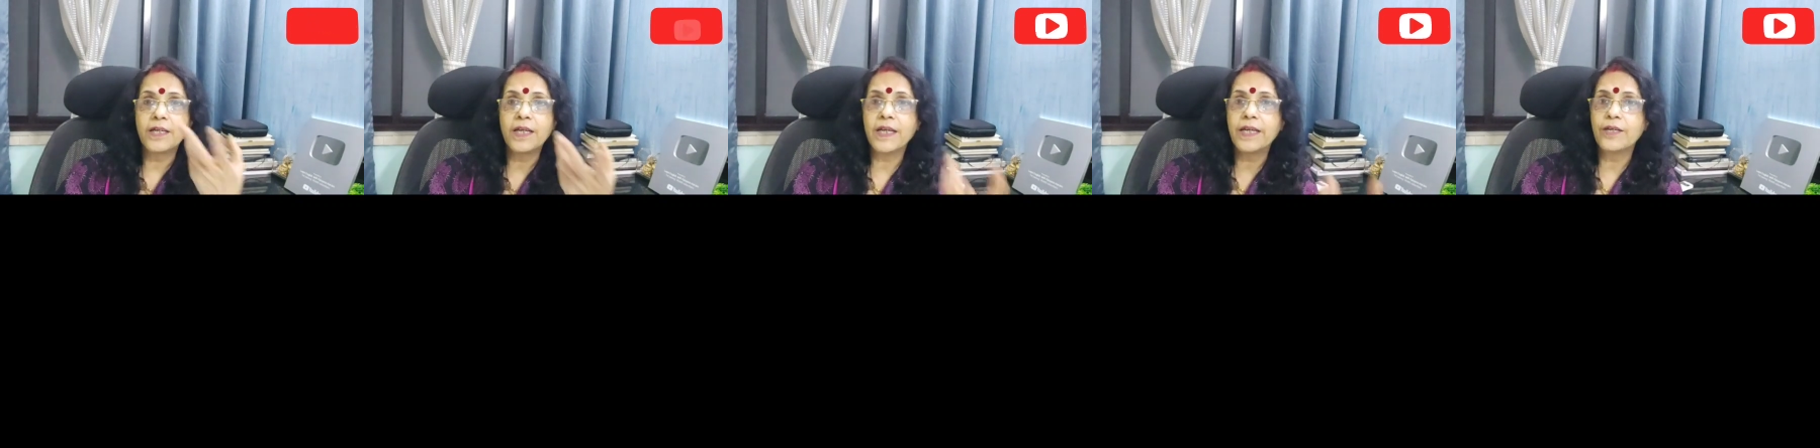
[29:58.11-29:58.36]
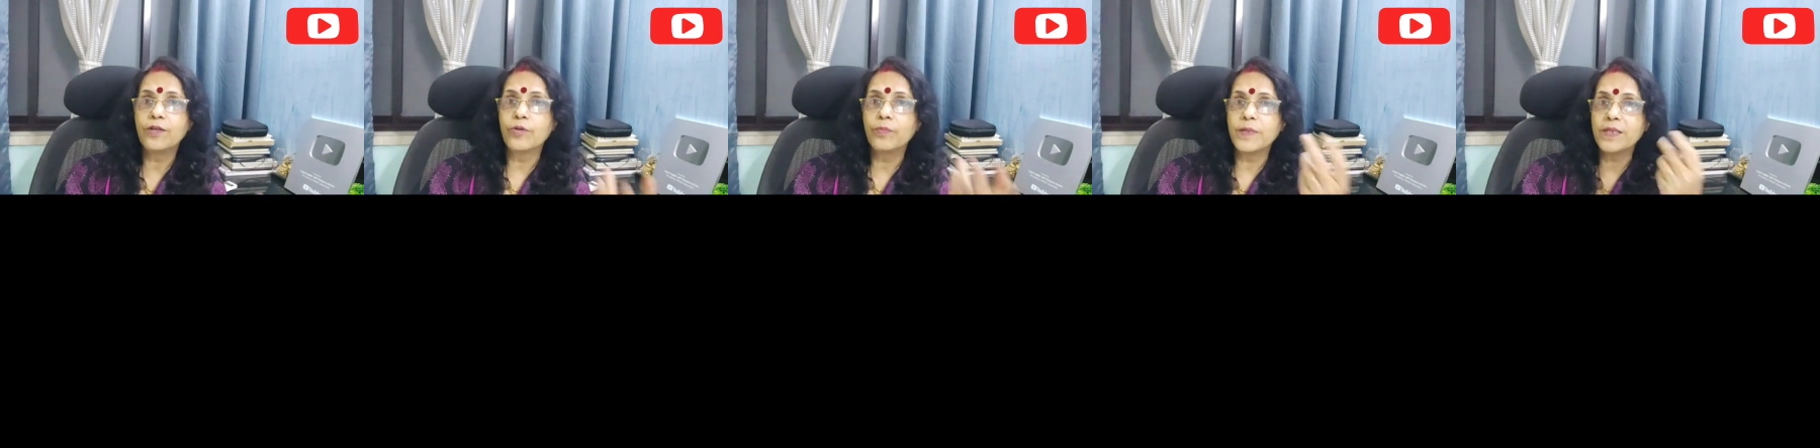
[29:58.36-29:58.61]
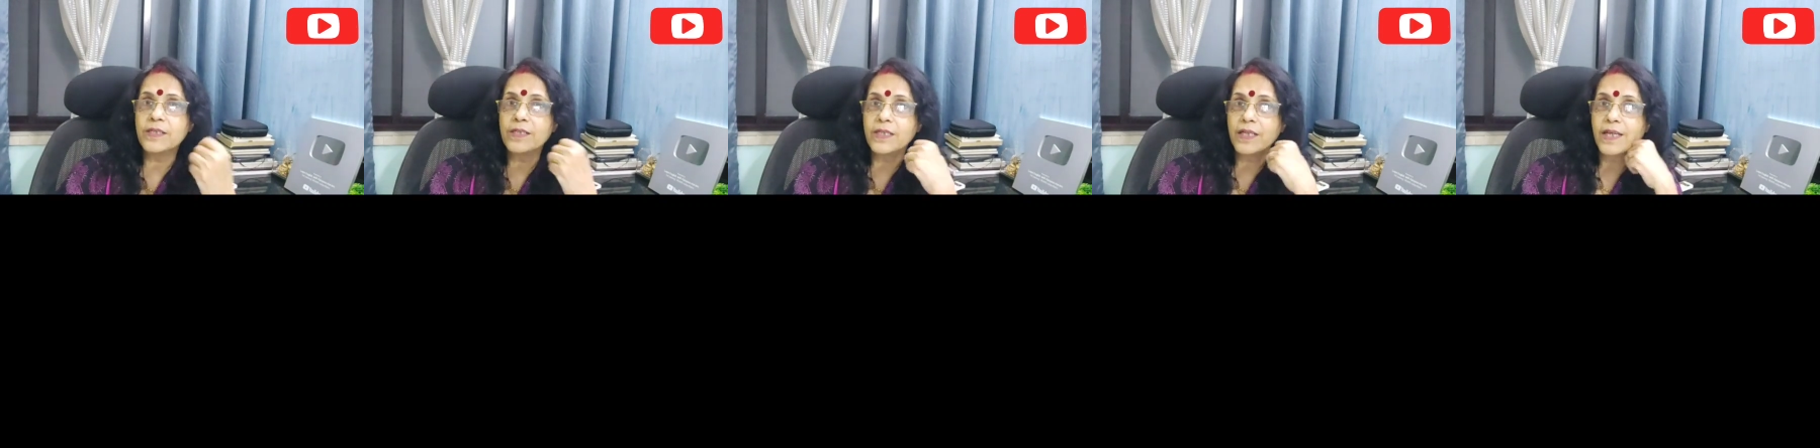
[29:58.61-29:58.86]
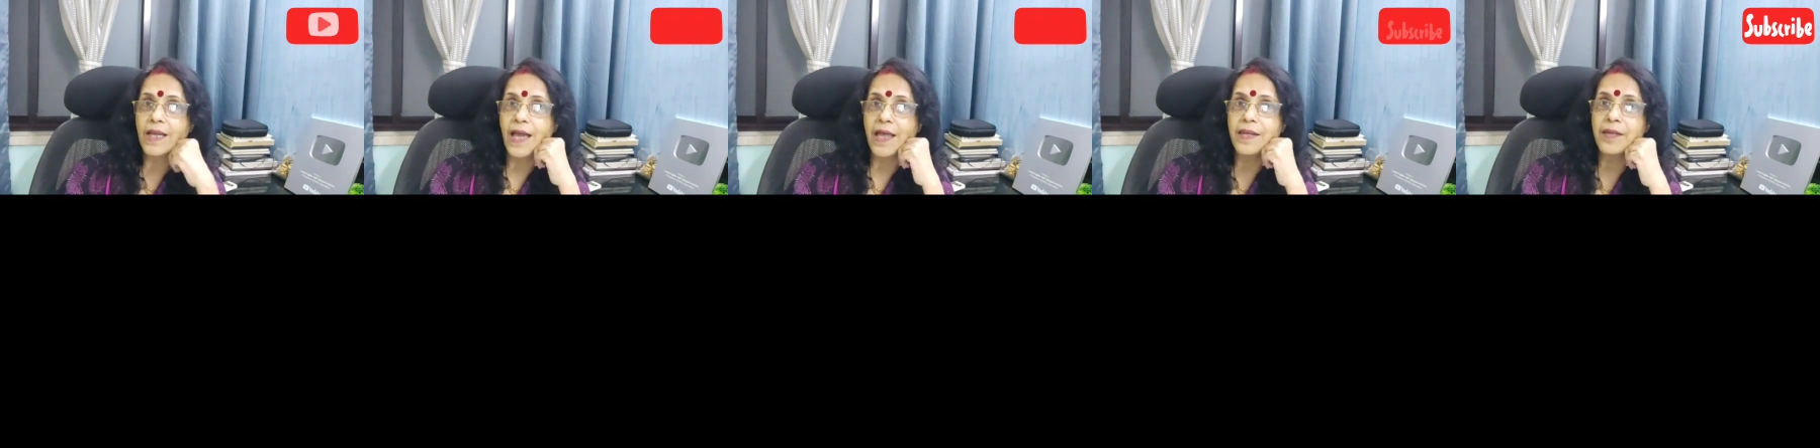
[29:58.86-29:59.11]
like
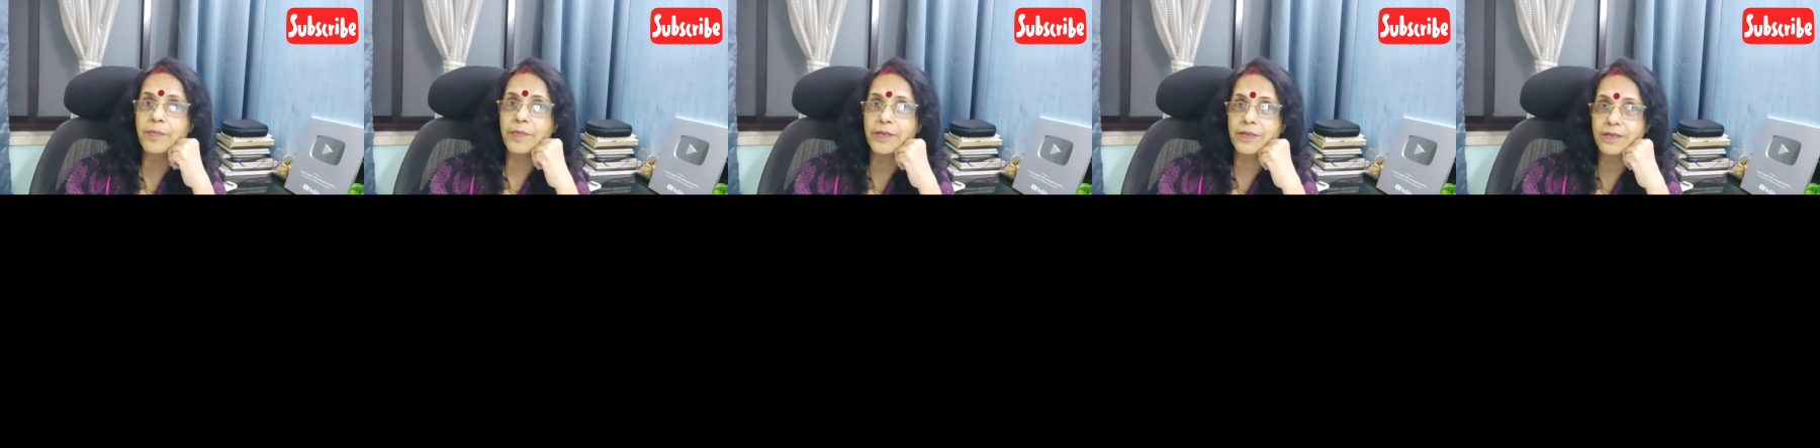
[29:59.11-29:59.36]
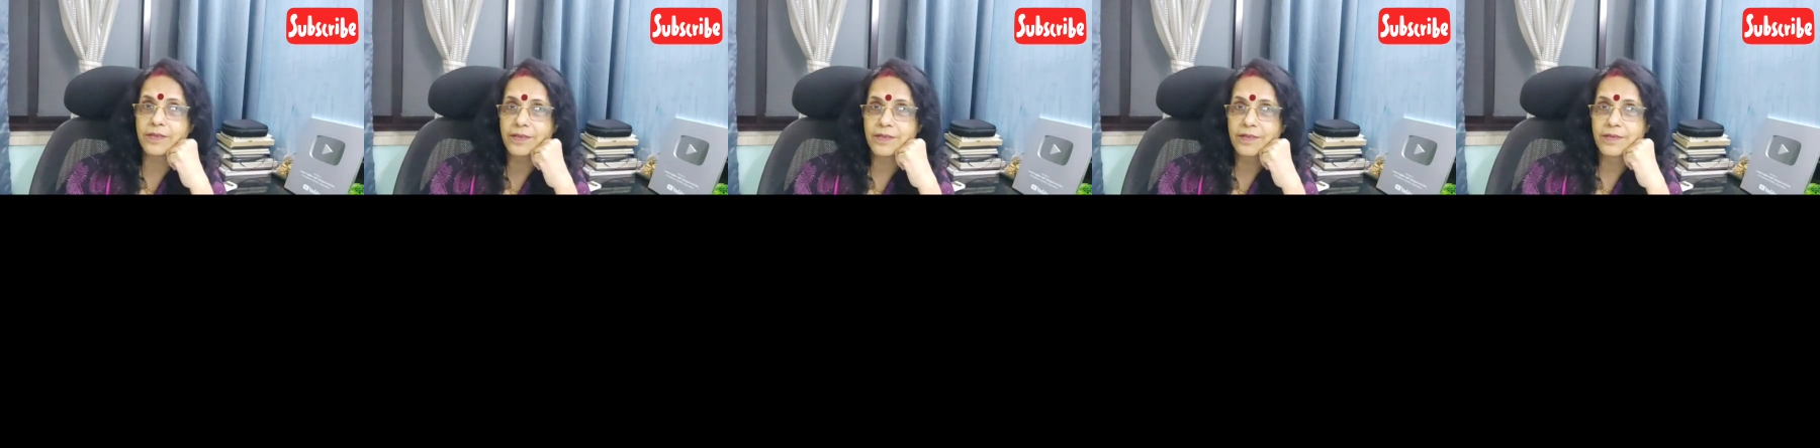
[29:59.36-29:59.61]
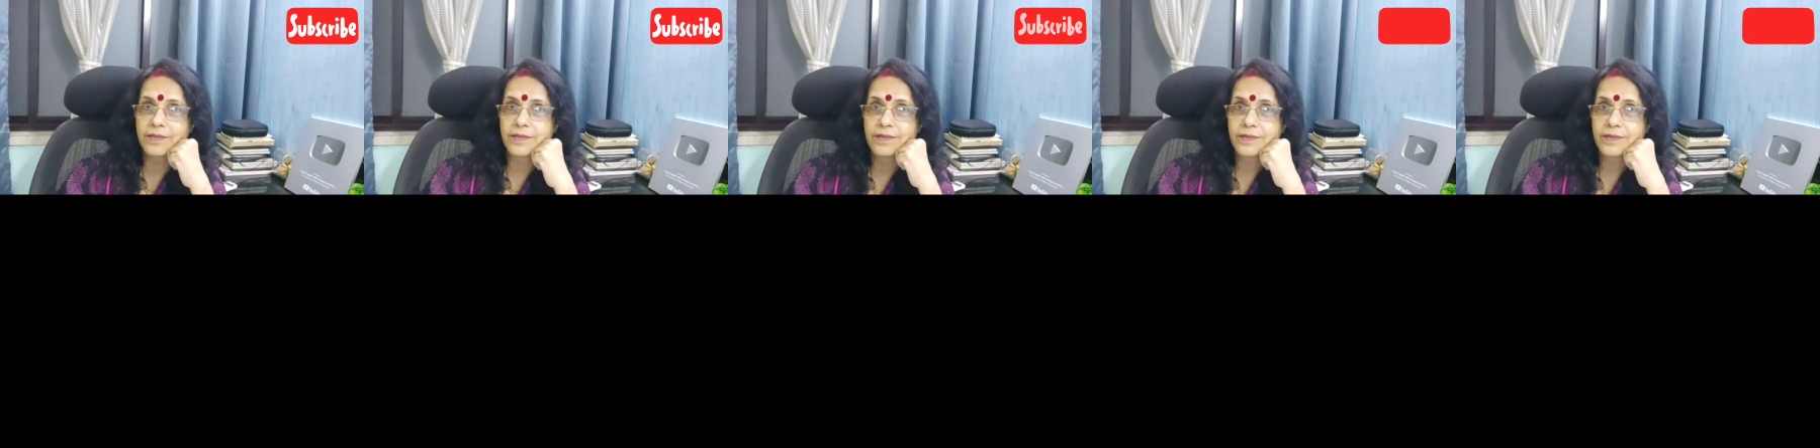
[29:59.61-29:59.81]
domestic animals.